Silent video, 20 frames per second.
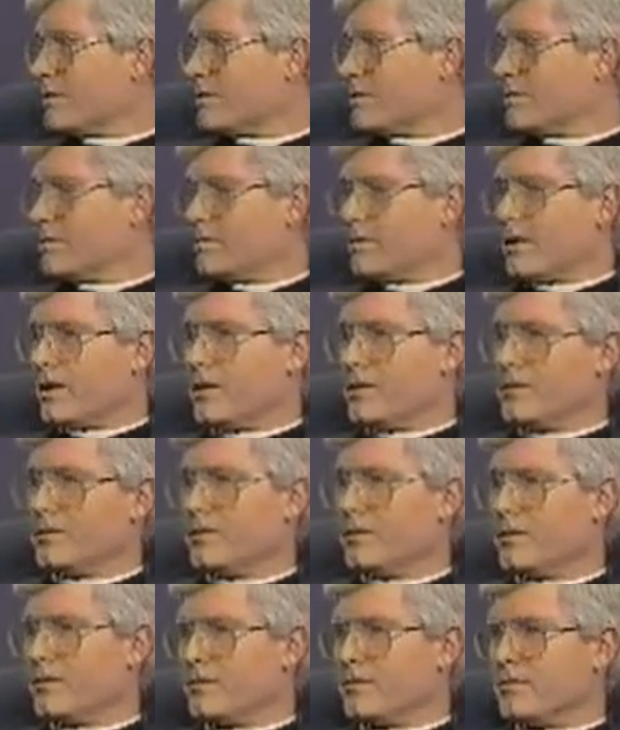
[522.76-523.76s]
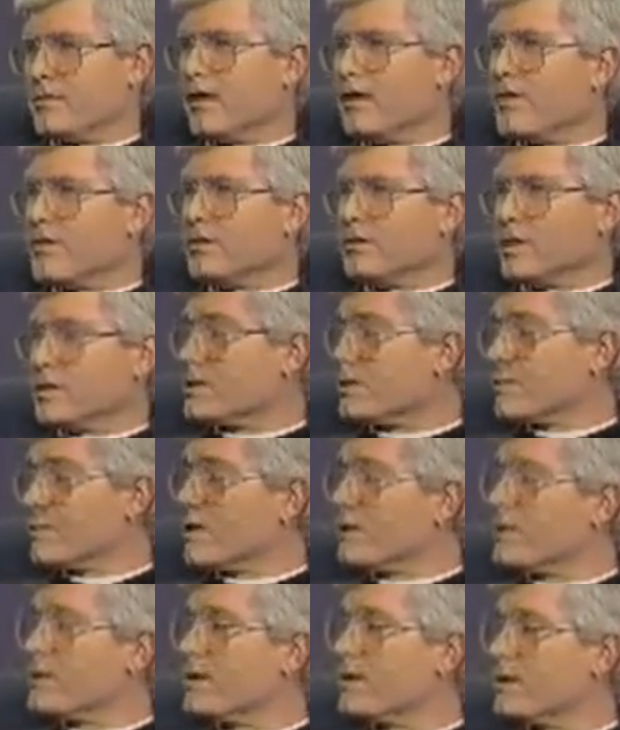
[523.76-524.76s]
that uh, no doesn't
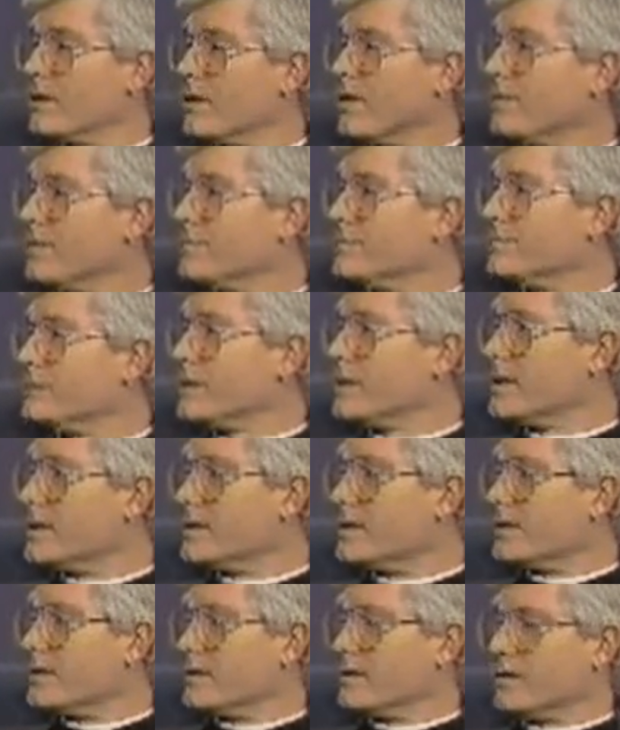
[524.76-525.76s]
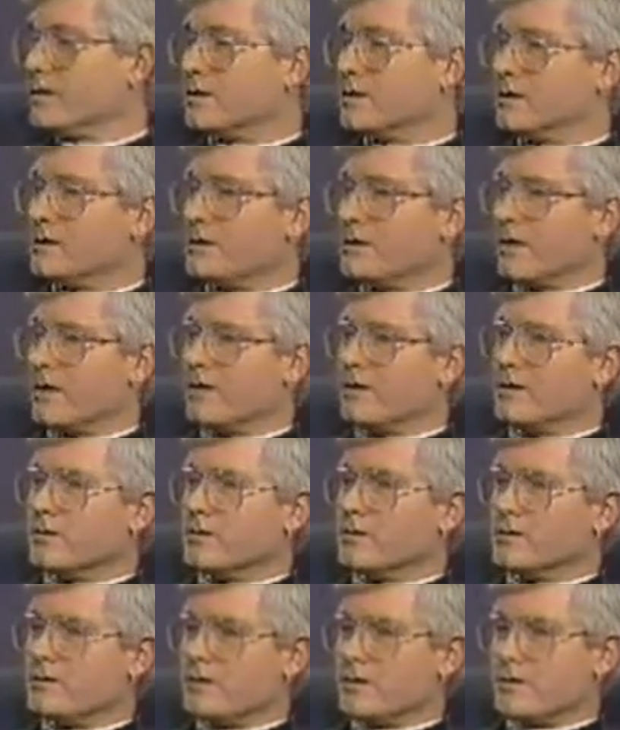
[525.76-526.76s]
really mean no, that the
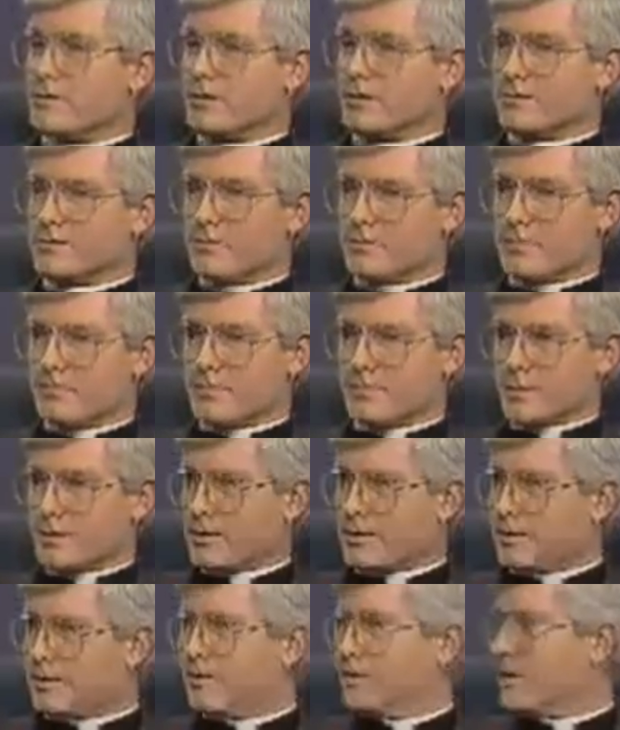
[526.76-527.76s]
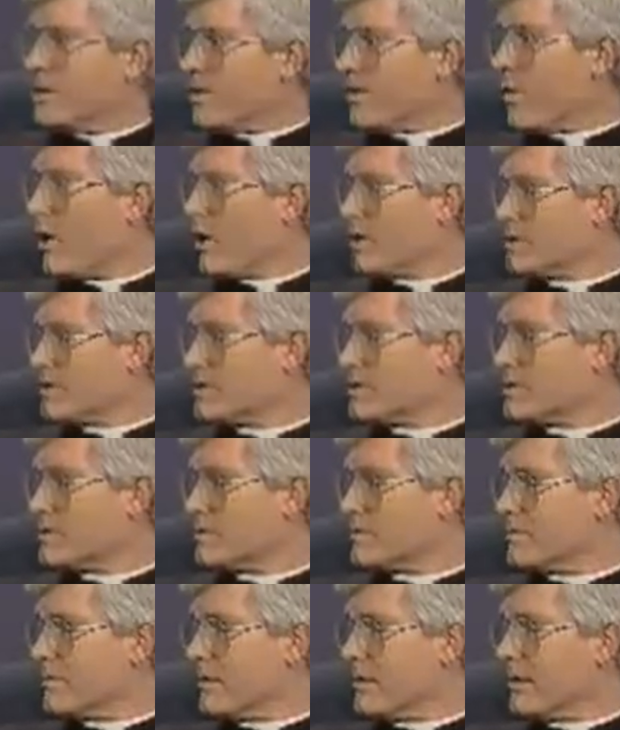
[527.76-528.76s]
child uh, can do what he wants
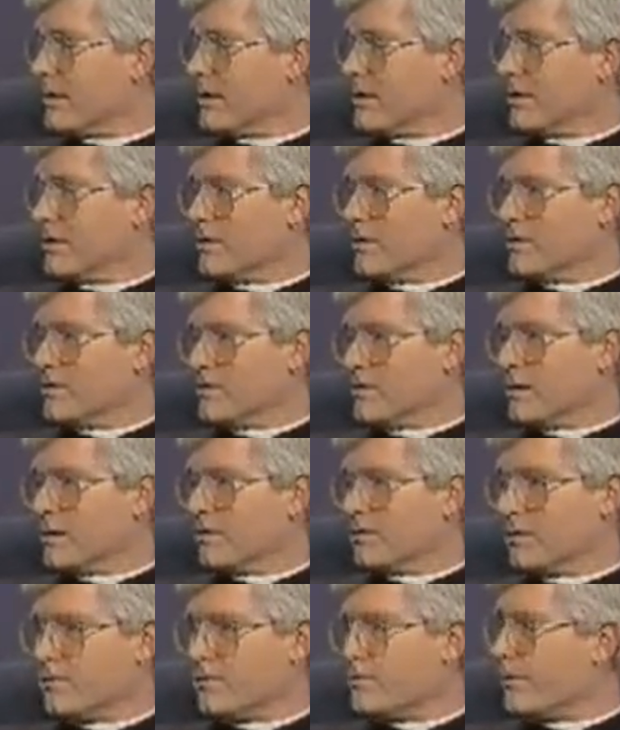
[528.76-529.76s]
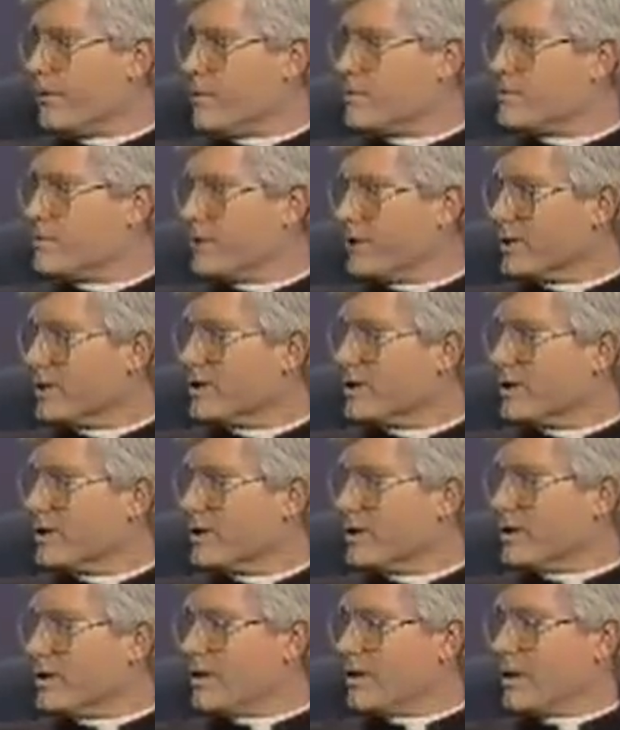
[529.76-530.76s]
and there's no enforcement
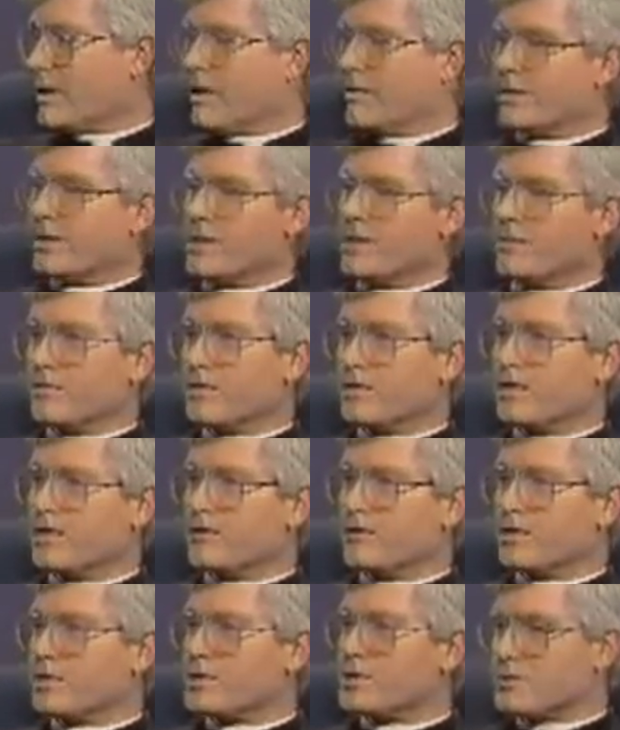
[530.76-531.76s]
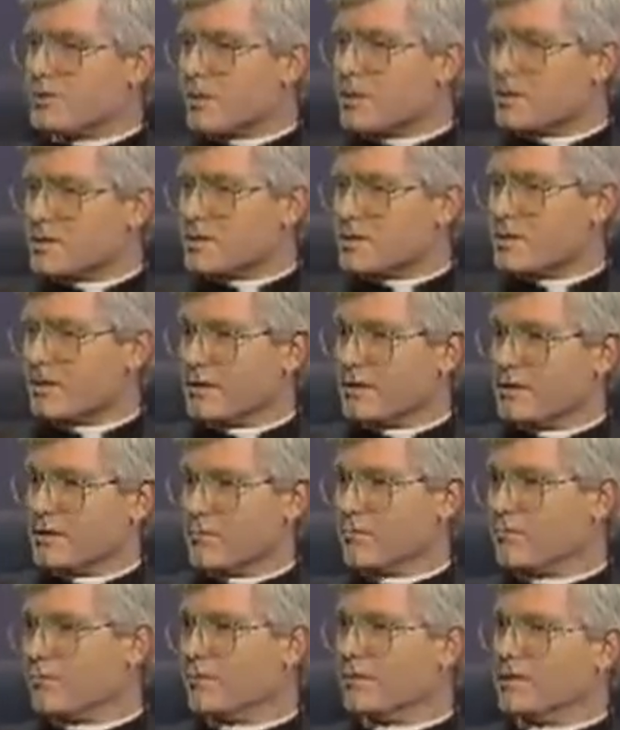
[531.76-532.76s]
of any, any restraints on his
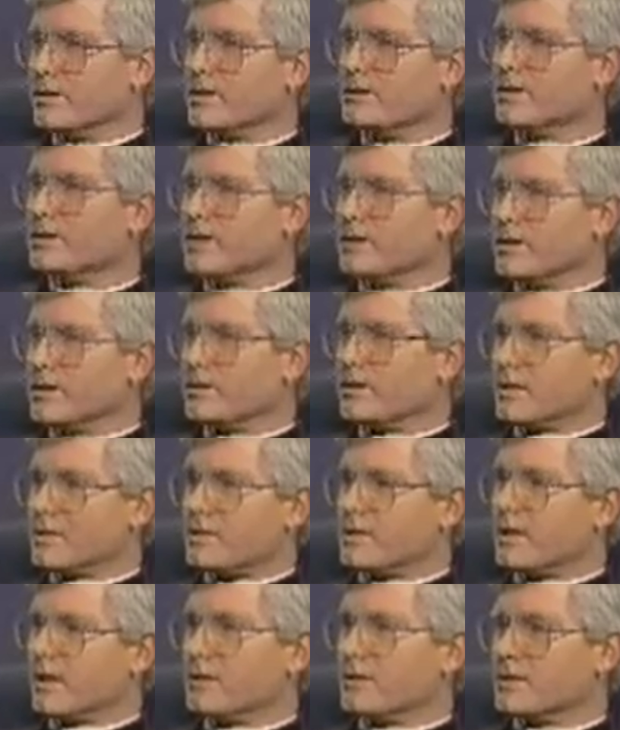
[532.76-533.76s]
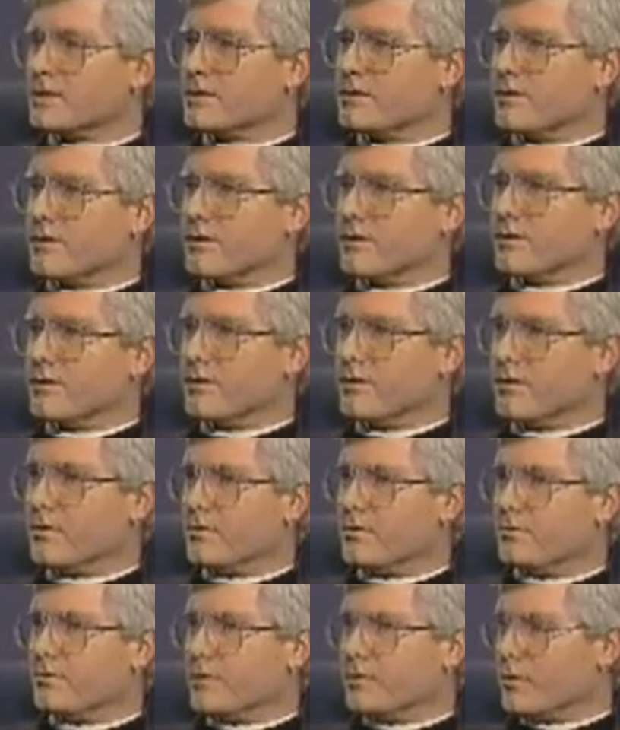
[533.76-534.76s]
own will, that child is going to grow
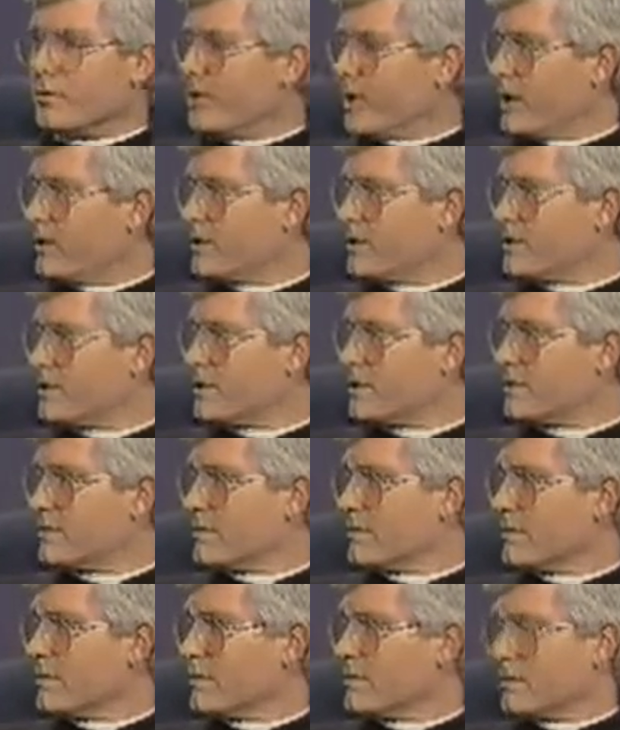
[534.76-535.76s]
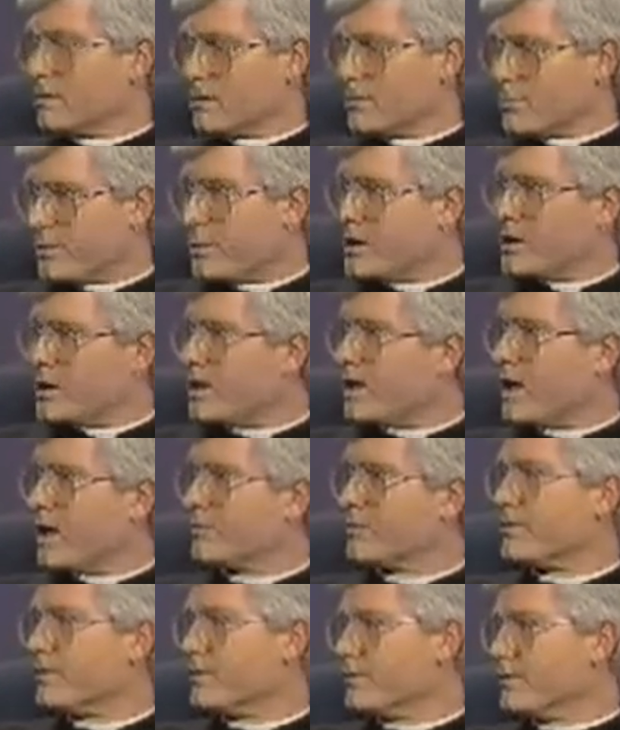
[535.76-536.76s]
up to be rebellious and completely out
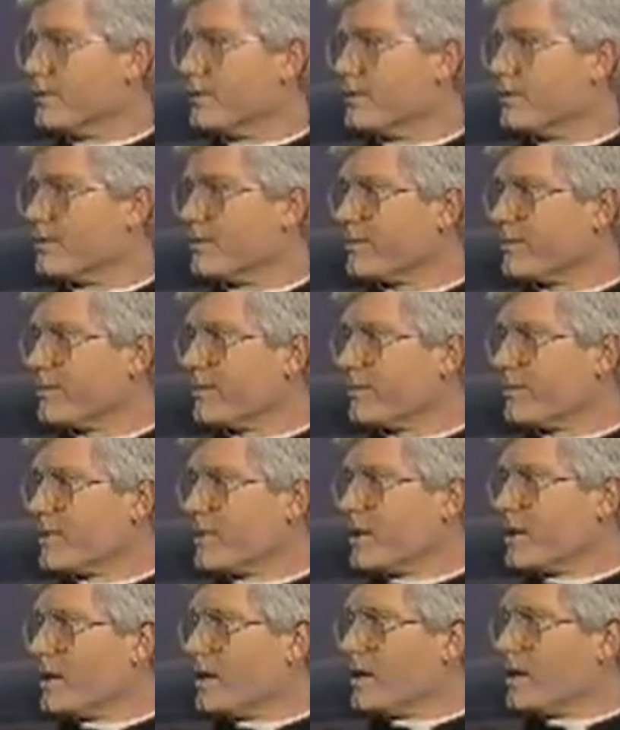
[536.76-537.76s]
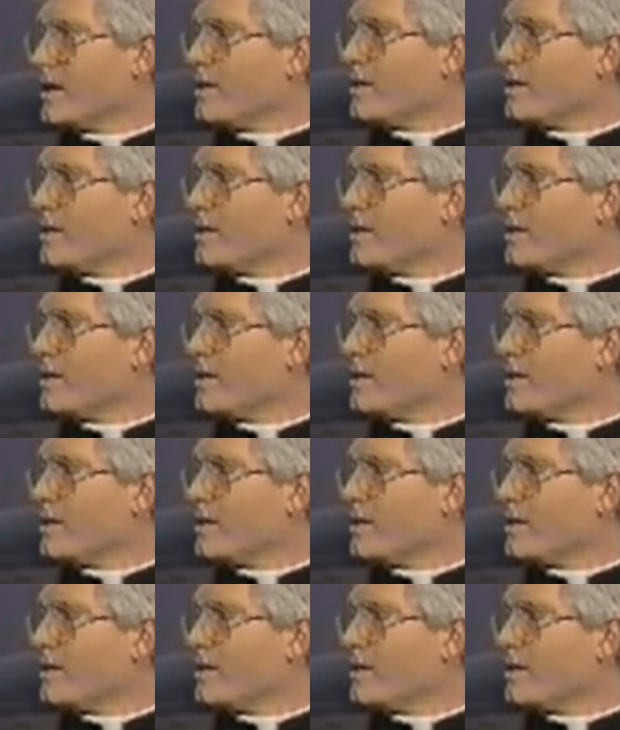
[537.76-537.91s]
of control. So it's very